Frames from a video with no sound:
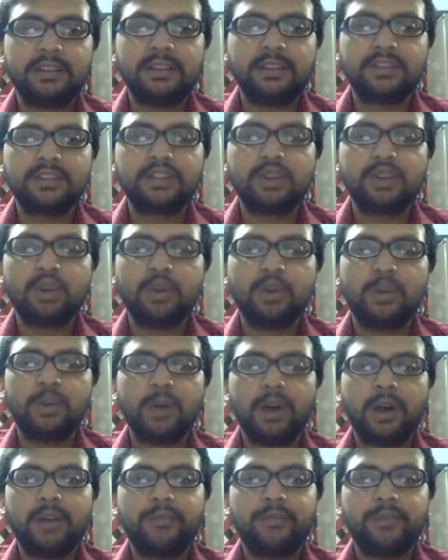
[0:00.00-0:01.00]
the scope
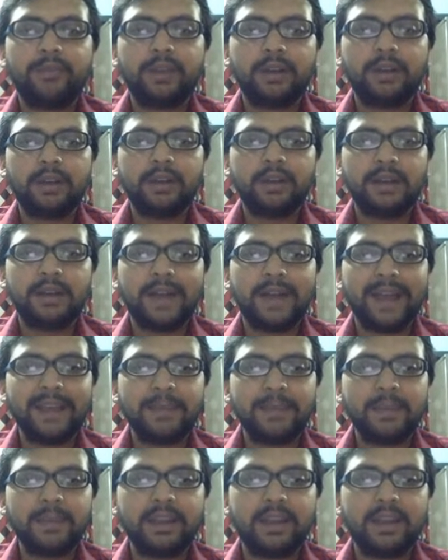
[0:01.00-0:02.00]
of
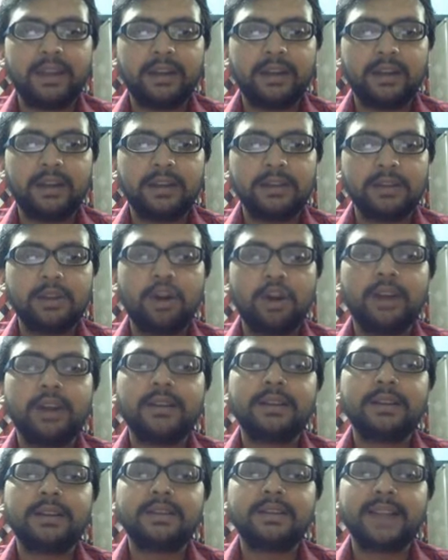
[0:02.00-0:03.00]
IPR
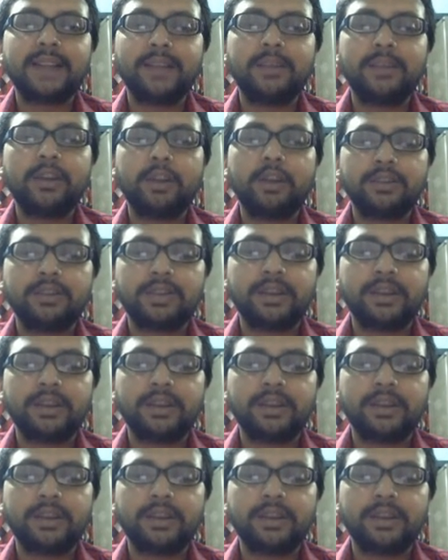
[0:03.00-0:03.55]
or cyber law.